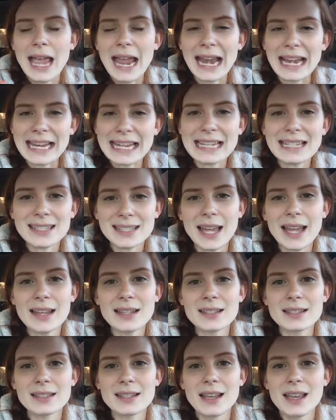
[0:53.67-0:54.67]
And he
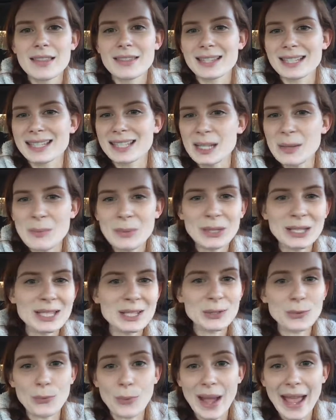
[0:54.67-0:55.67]
says the
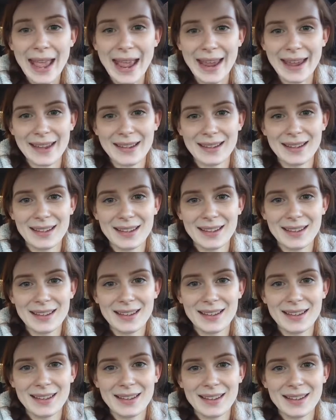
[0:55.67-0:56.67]
simplest way
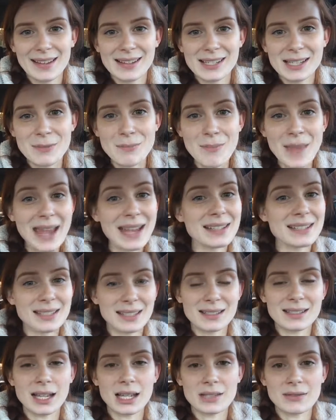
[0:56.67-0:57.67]
to make a
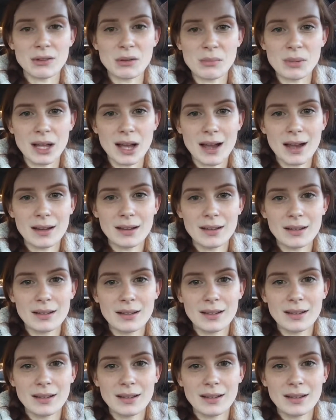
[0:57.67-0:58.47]
successful blog